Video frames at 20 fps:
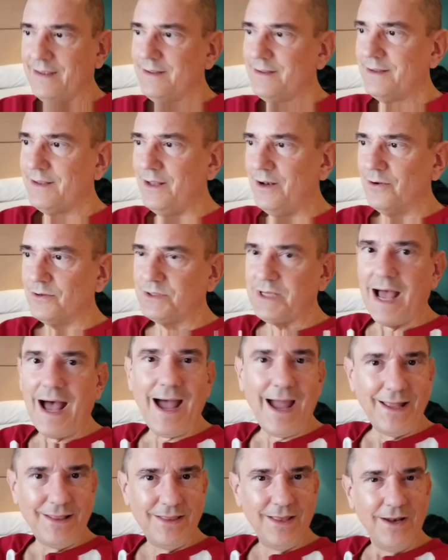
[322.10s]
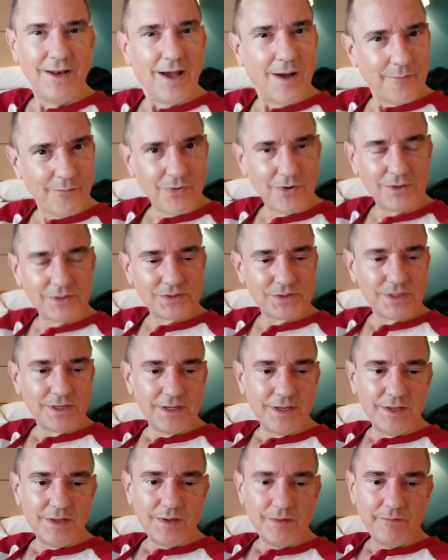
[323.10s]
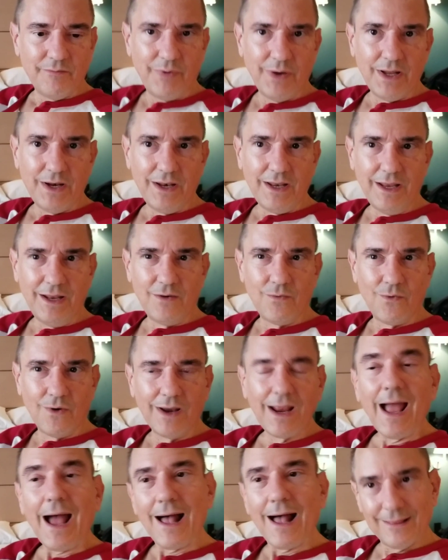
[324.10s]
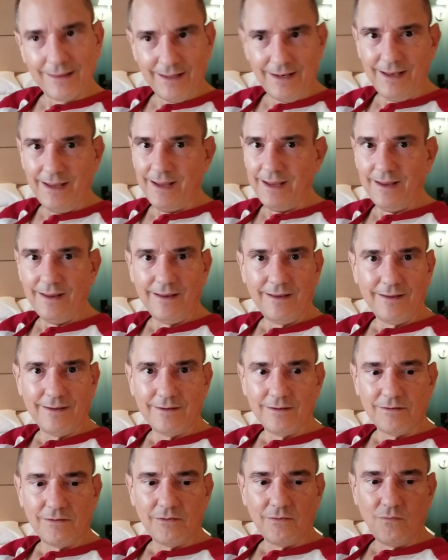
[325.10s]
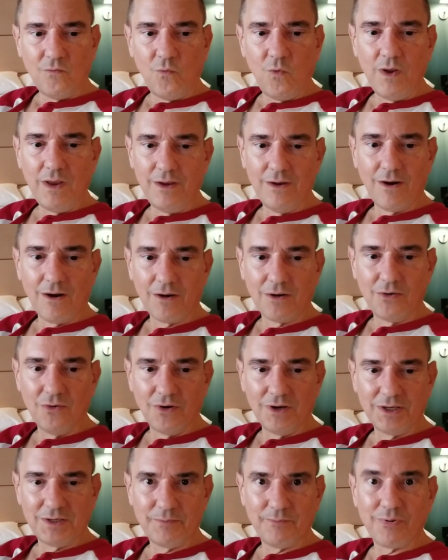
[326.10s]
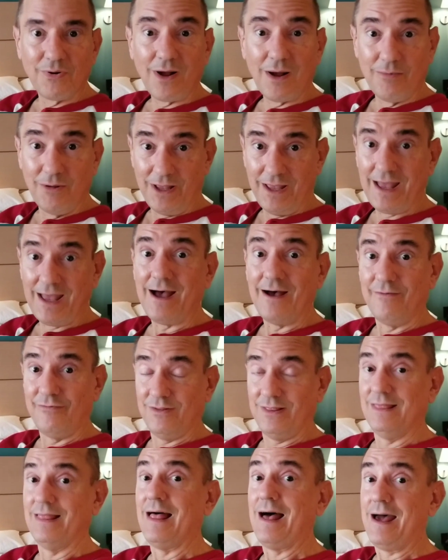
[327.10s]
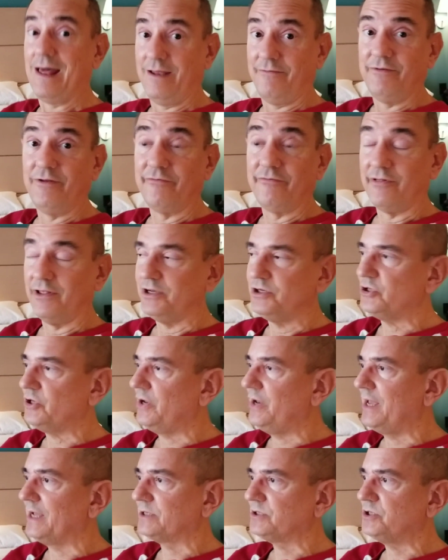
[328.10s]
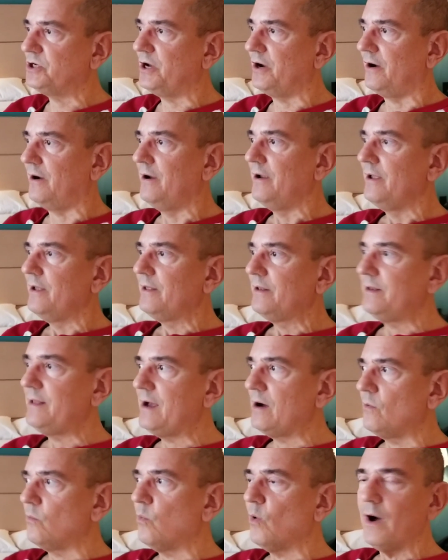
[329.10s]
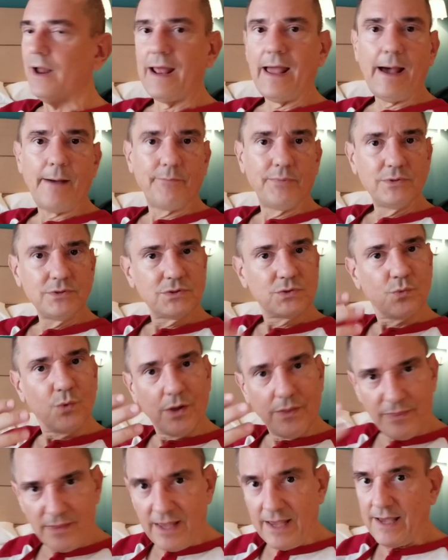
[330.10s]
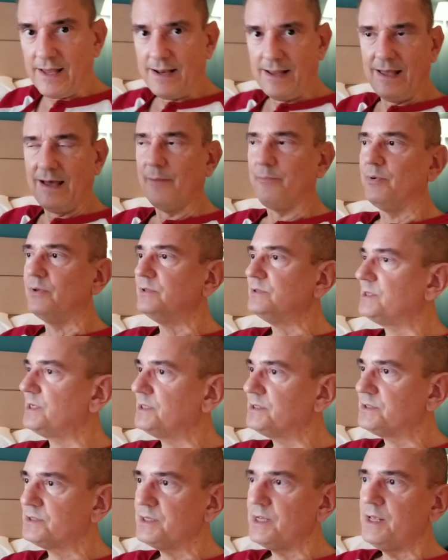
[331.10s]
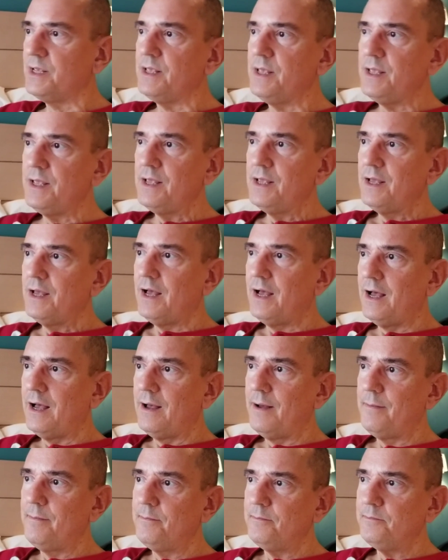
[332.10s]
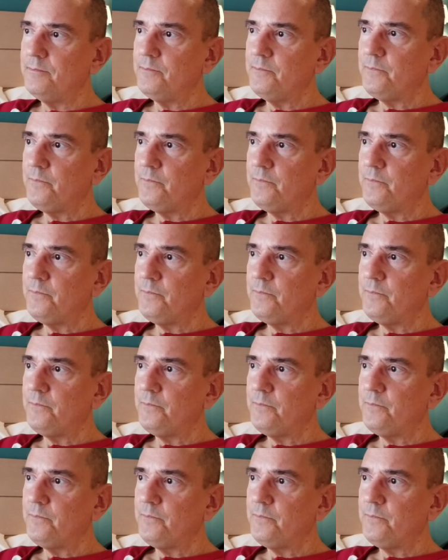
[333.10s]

you know to hide the numbers but in reality we are going to probably have a lot of inflation next year now what happens when that happens is um,